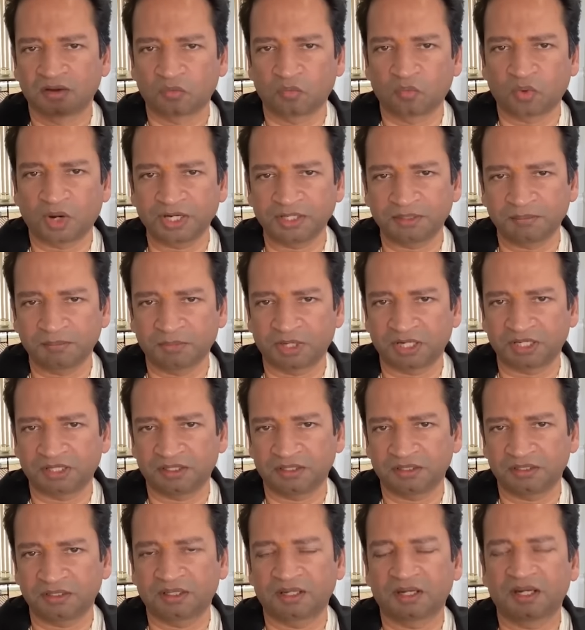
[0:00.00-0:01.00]
white
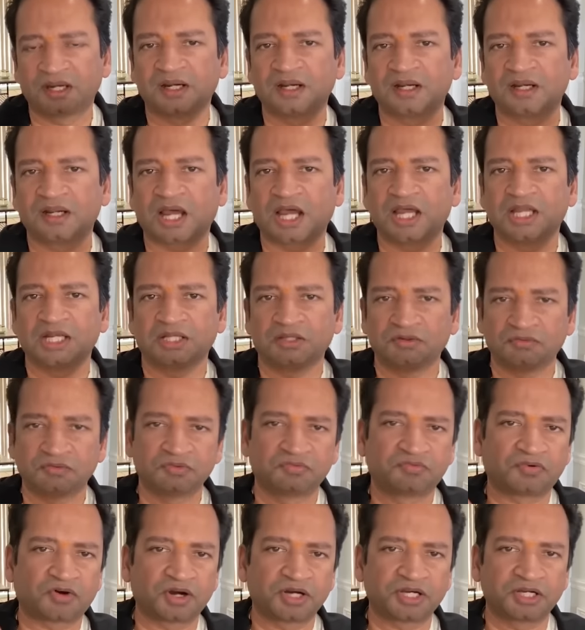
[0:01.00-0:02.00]
money and I'll give
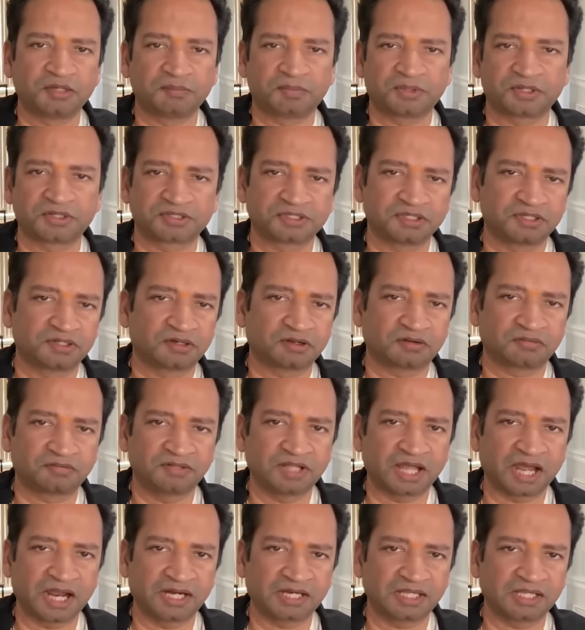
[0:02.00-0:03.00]
you 40% of
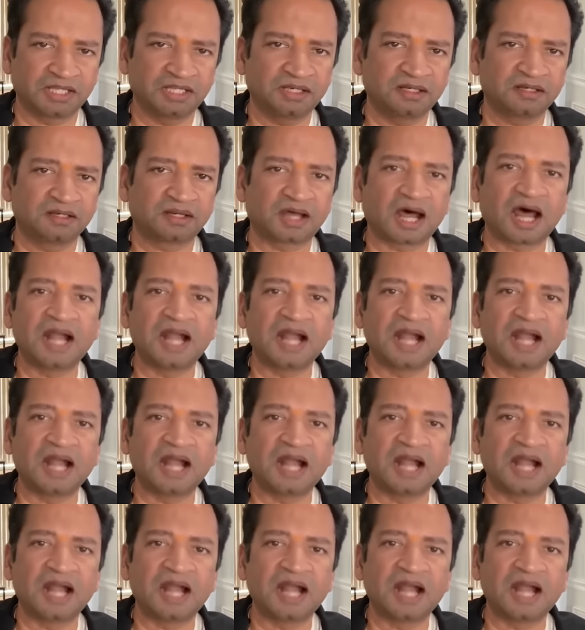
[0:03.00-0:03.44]
that in